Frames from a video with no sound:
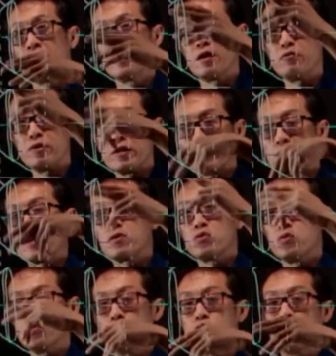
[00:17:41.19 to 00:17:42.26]
Then I
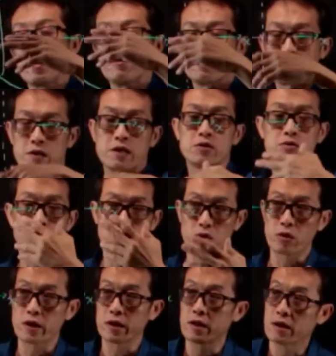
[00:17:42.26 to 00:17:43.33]
will try to draw
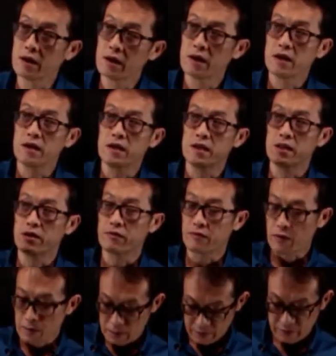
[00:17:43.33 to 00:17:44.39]
it in the
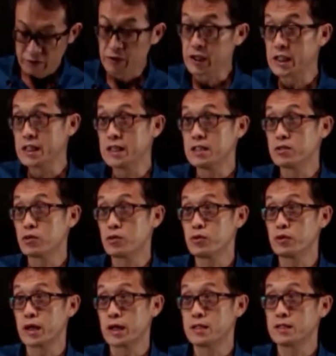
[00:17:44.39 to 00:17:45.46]
form of 3D so you
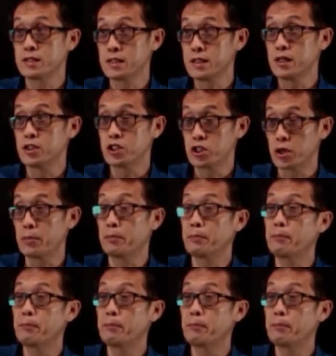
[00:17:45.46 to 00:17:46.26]
can see the shape.